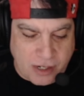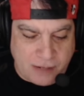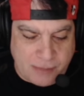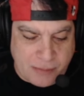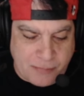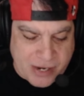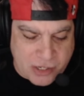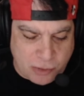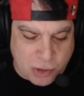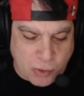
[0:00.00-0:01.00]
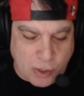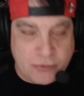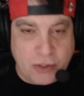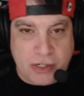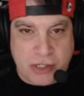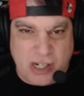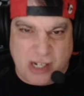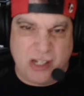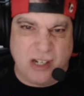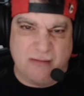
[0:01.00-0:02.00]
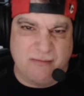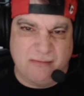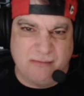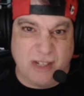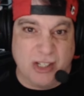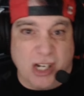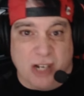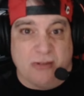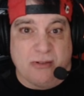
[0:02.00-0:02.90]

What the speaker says: and my best was 12.96. So I don't know.